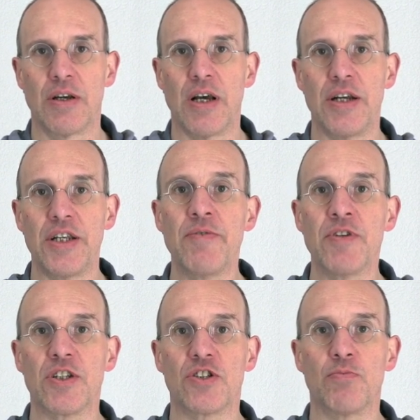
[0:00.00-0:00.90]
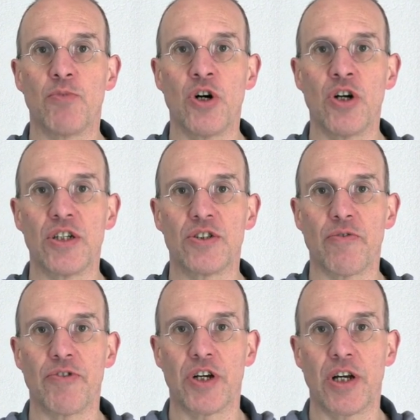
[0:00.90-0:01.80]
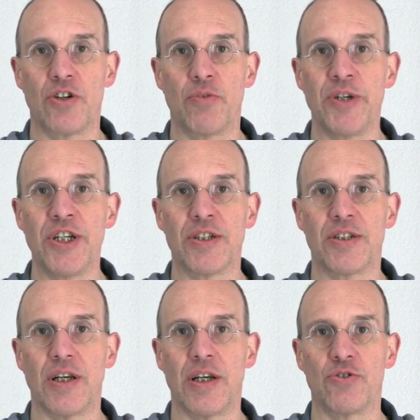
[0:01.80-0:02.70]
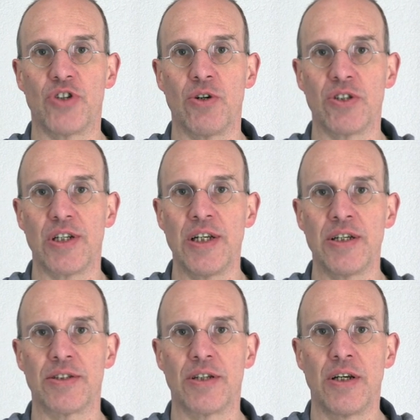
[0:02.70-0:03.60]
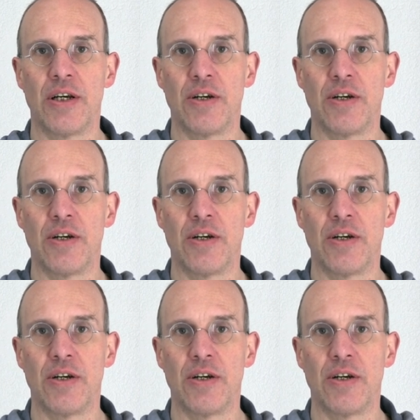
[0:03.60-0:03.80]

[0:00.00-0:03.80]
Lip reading: And even the smallest of the carabiners and round slings